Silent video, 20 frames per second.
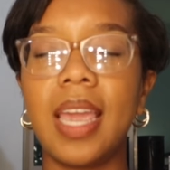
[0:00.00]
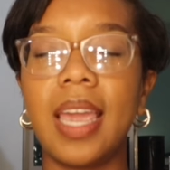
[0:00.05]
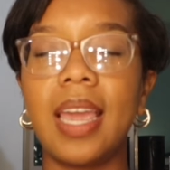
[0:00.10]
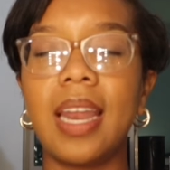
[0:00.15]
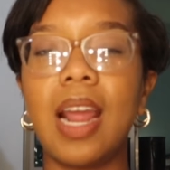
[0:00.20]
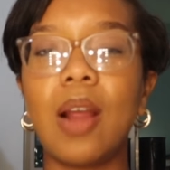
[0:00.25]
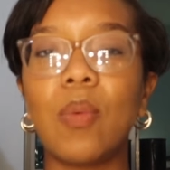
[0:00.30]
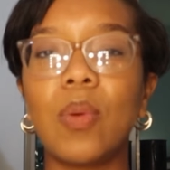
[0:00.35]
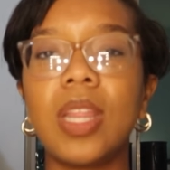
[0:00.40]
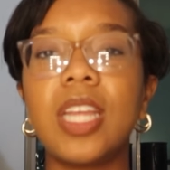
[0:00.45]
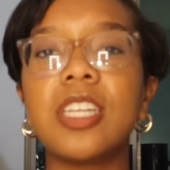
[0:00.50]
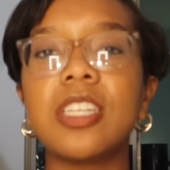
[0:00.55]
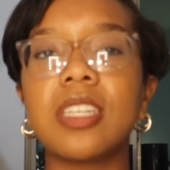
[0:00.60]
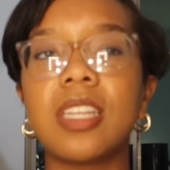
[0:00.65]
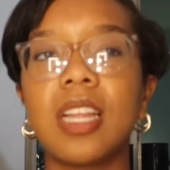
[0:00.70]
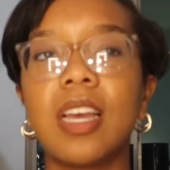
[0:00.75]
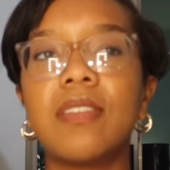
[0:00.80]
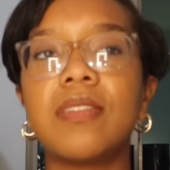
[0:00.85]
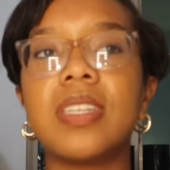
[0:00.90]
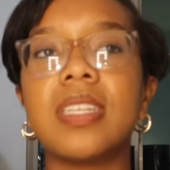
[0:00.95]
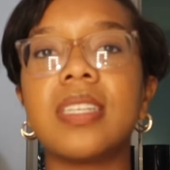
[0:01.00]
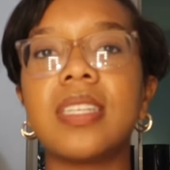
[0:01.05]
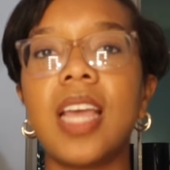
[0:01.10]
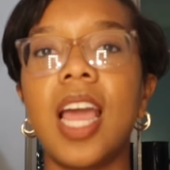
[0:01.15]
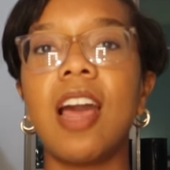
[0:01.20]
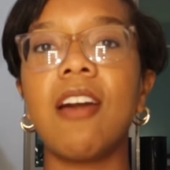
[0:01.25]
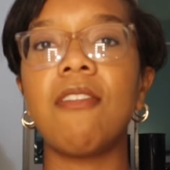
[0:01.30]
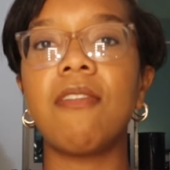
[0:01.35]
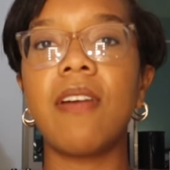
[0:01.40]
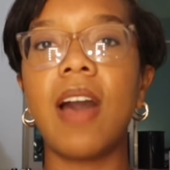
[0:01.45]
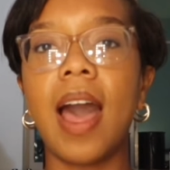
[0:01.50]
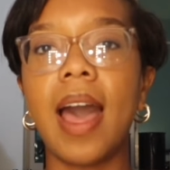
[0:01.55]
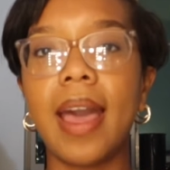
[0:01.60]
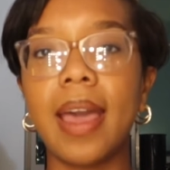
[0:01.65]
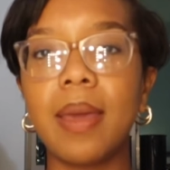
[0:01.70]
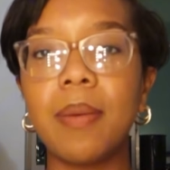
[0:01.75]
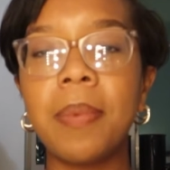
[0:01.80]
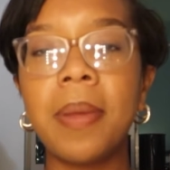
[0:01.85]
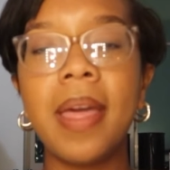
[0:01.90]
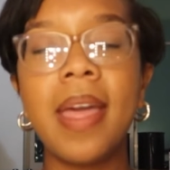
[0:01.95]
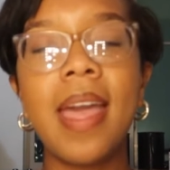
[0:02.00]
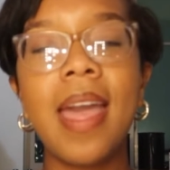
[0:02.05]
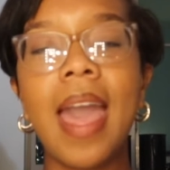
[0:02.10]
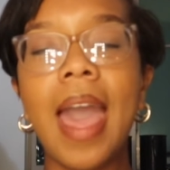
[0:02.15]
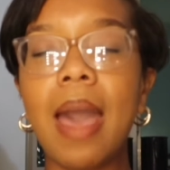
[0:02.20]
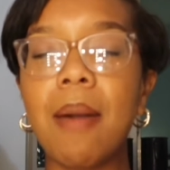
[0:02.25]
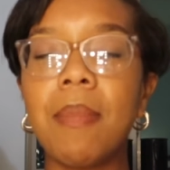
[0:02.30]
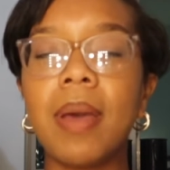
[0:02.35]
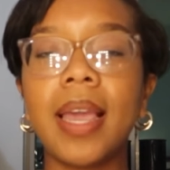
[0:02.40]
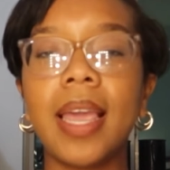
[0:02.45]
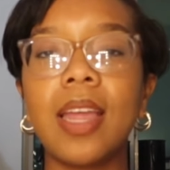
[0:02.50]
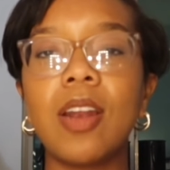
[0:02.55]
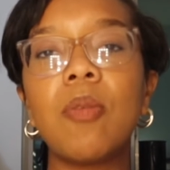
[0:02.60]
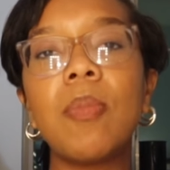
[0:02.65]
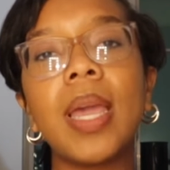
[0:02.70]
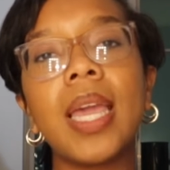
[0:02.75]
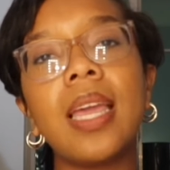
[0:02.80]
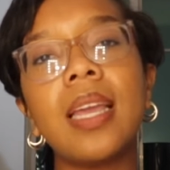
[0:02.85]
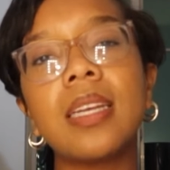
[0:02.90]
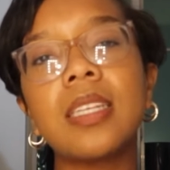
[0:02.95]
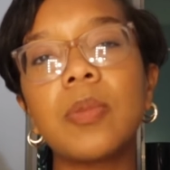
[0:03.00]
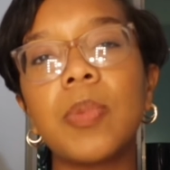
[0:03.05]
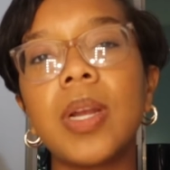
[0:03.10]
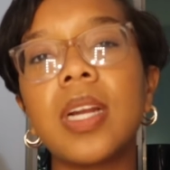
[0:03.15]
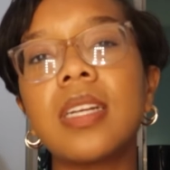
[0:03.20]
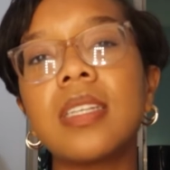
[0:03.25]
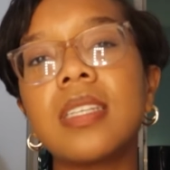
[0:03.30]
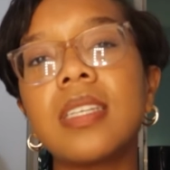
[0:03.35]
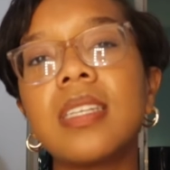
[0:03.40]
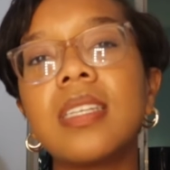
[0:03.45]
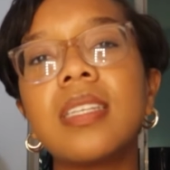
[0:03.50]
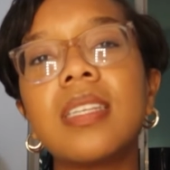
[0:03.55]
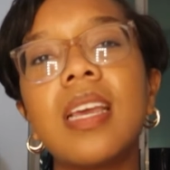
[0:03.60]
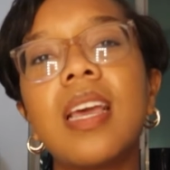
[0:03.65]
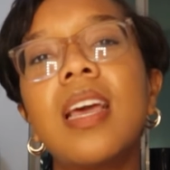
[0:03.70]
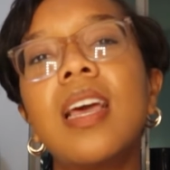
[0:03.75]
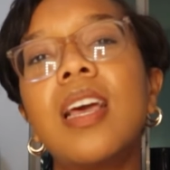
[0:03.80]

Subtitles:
and I really just love to set a vibe at my candle making experiences.